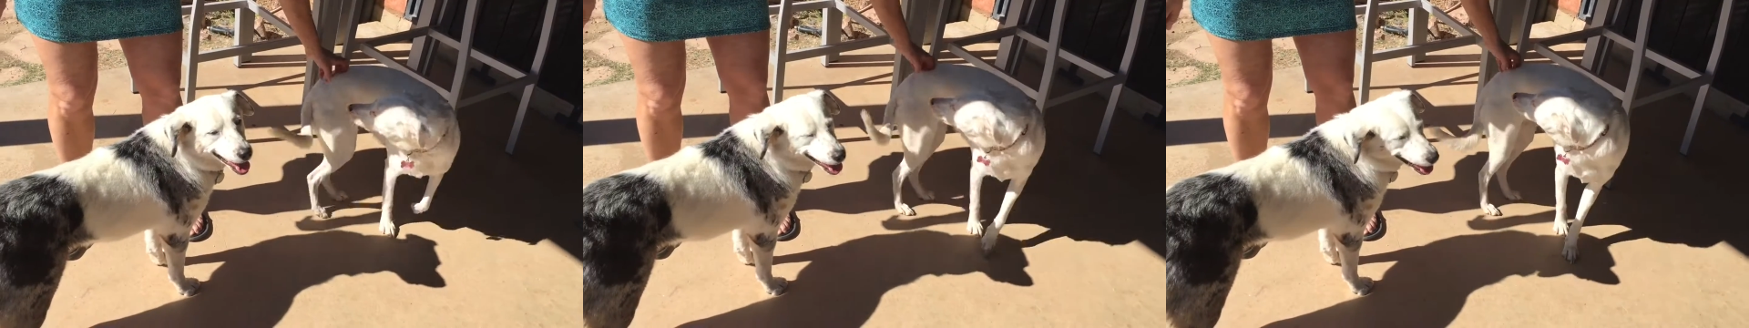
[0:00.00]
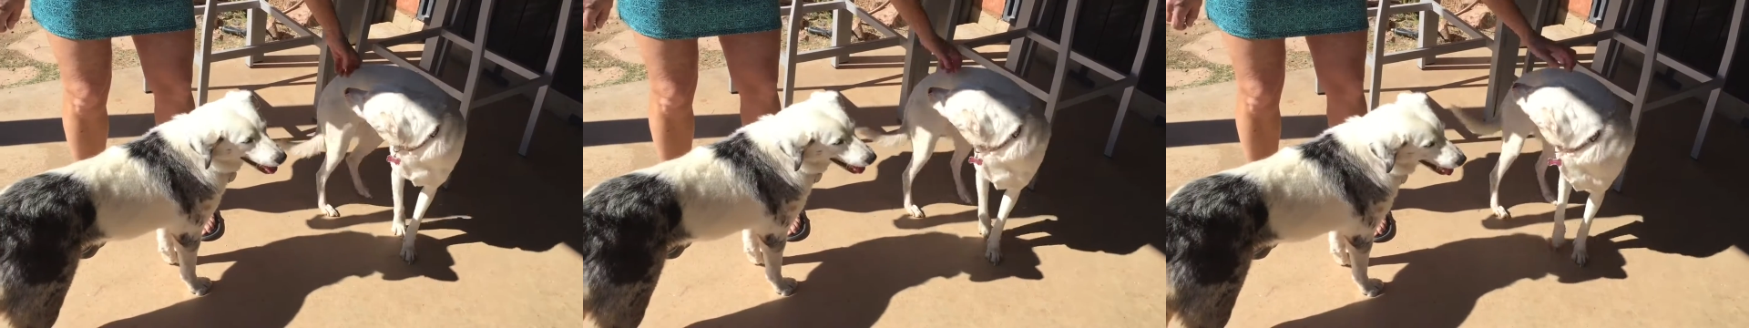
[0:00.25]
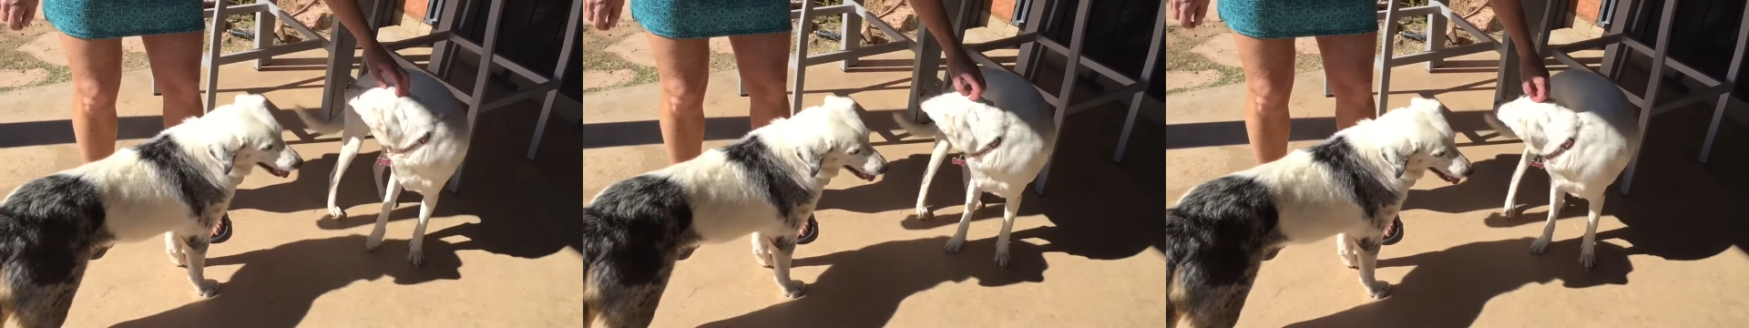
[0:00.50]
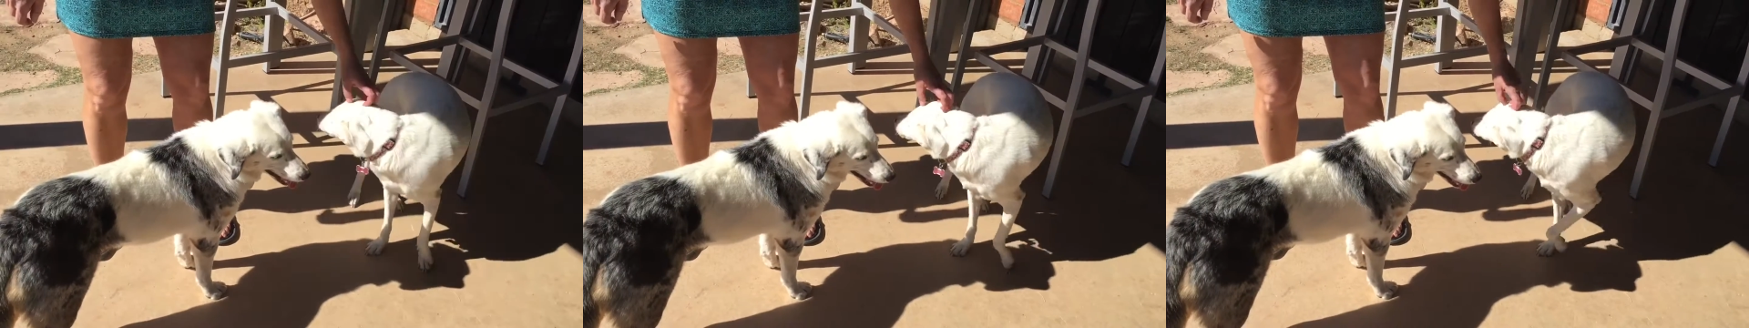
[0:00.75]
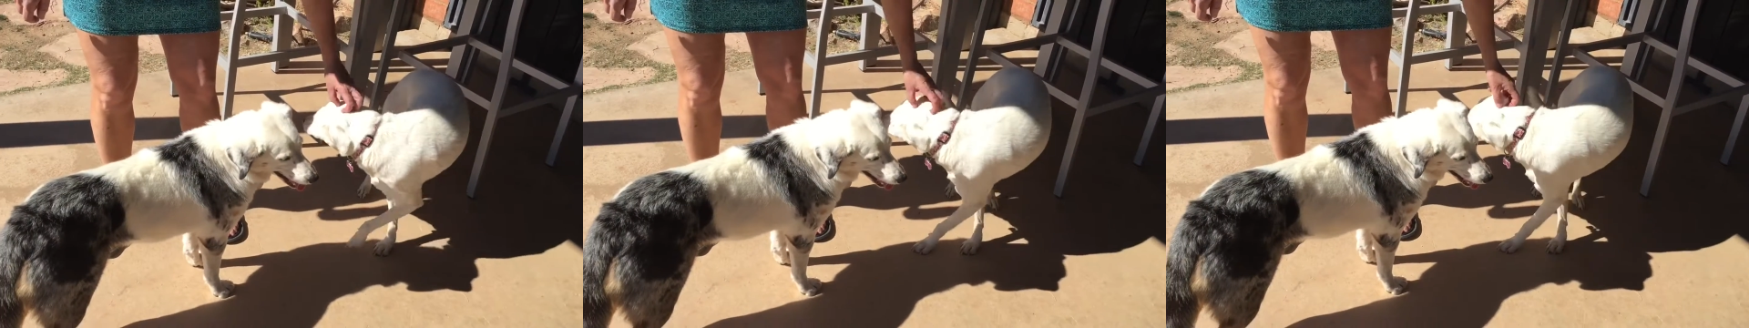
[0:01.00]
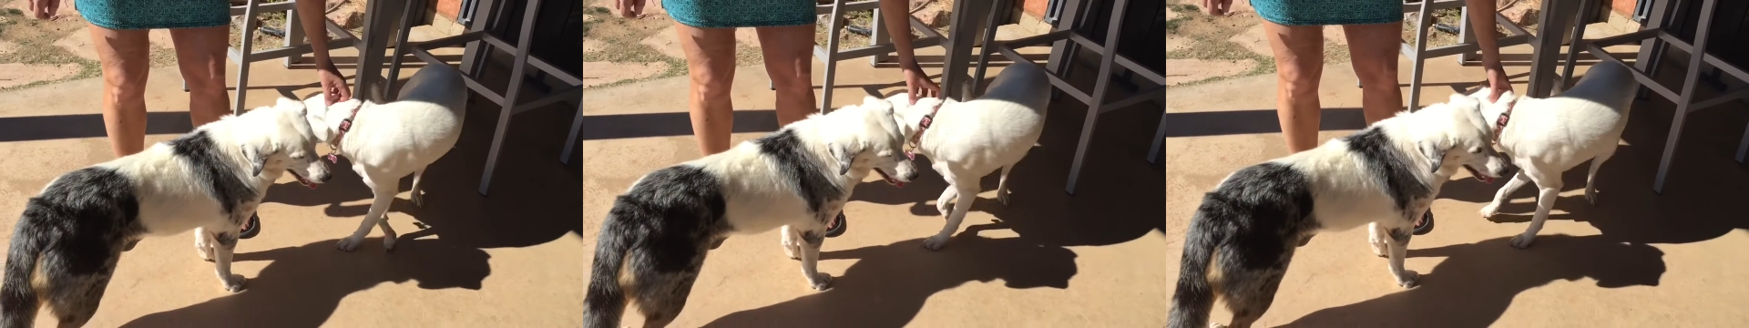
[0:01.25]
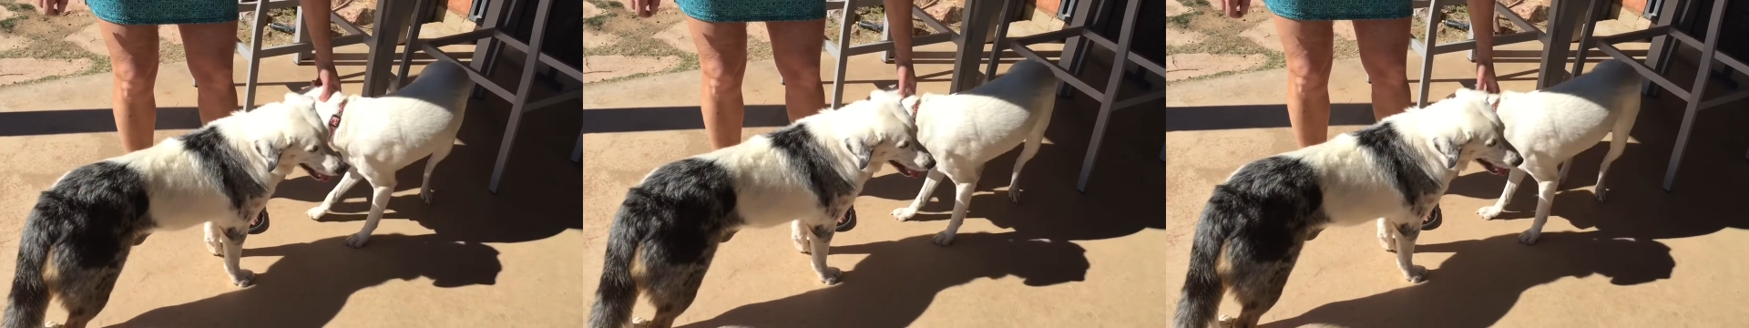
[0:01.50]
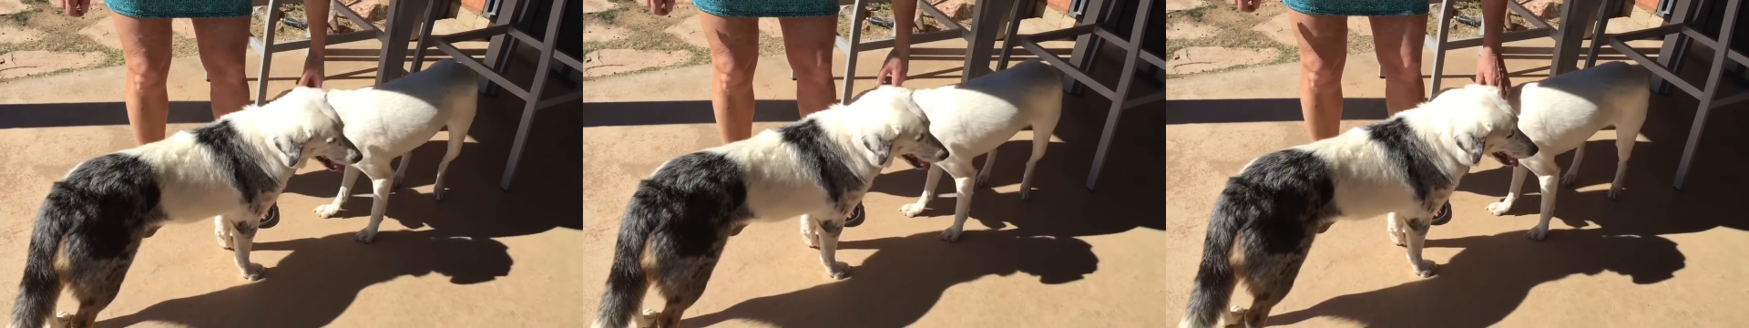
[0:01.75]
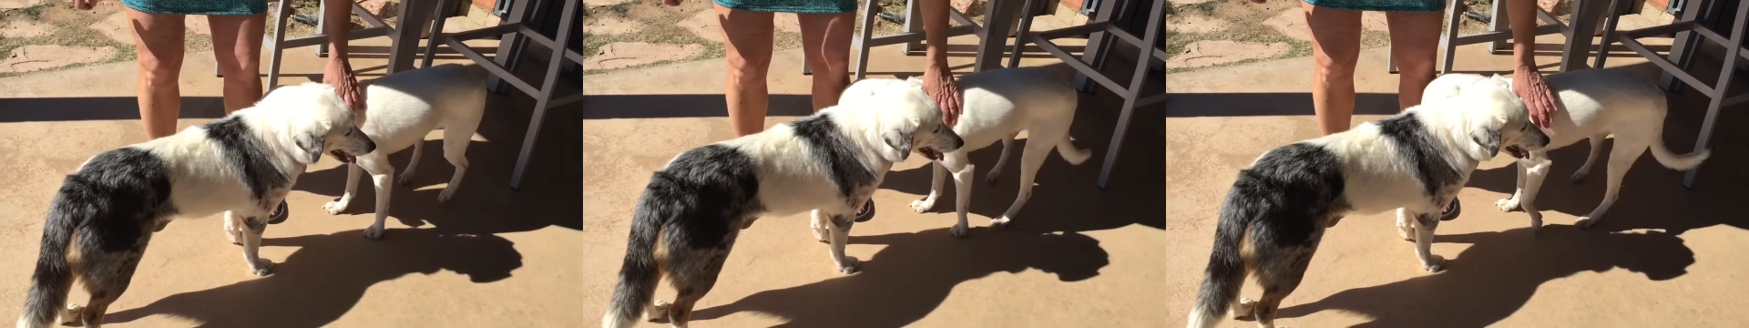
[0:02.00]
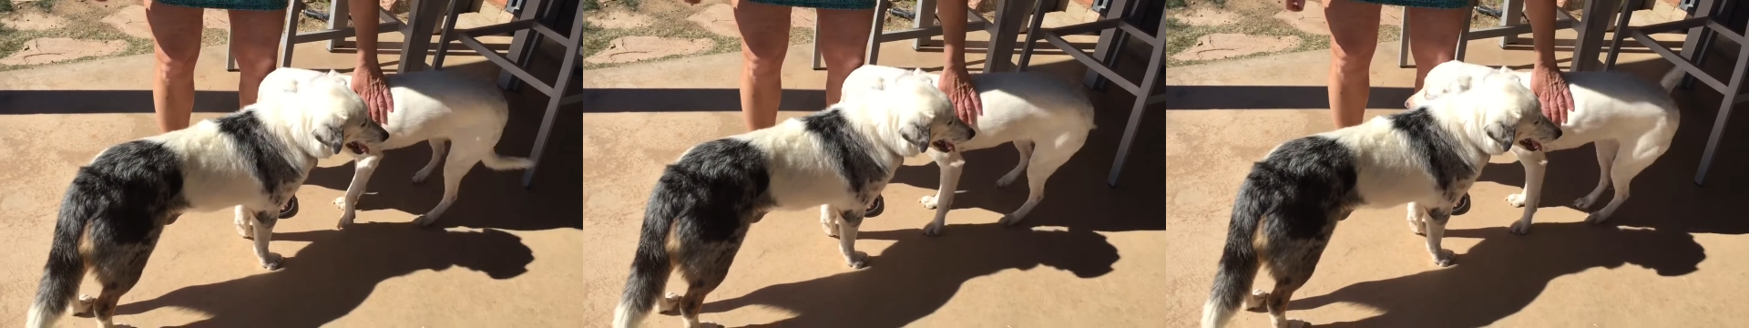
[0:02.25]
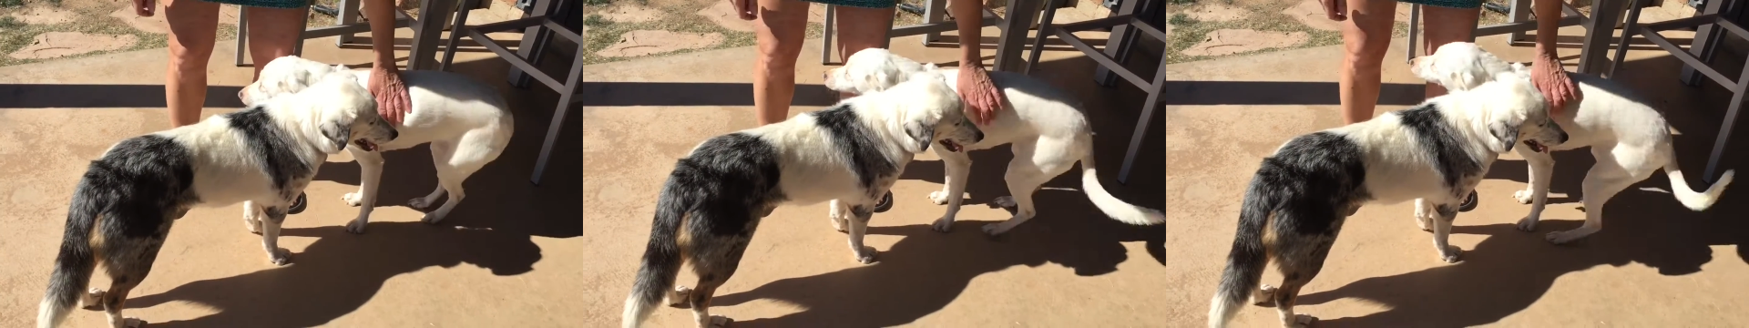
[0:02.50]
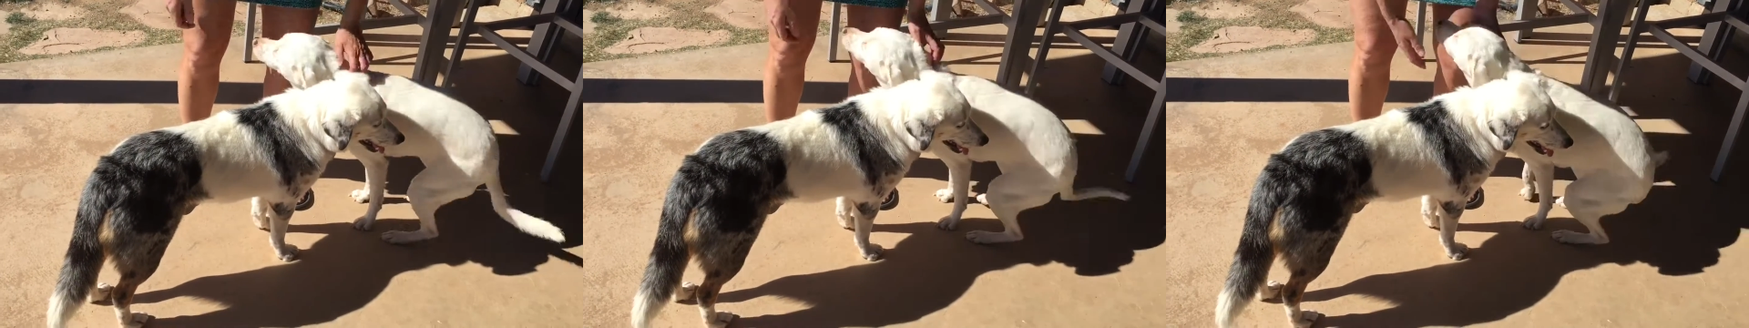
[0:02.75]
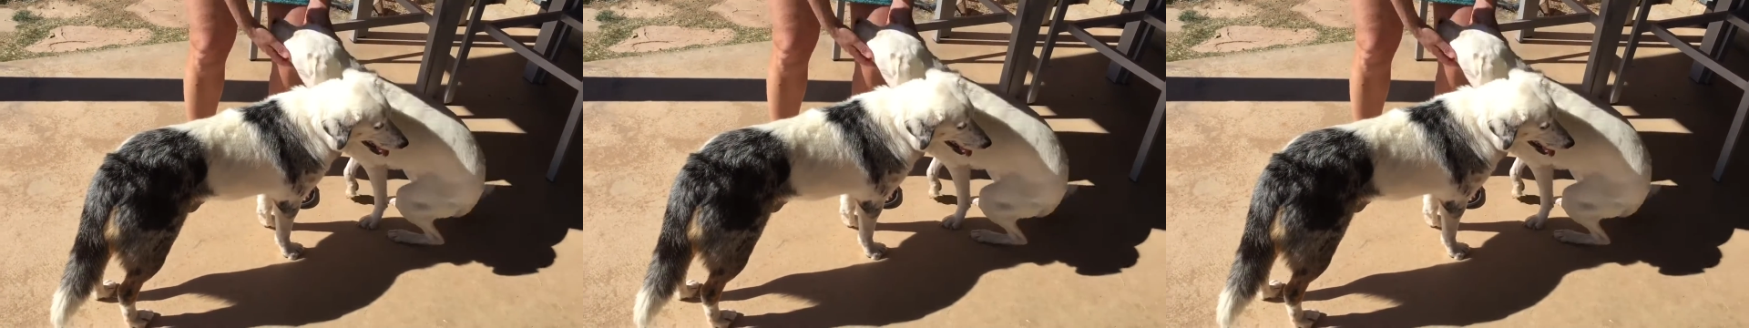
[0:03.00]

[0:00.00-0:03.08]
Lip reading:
No face is visible, so there are no lips to read.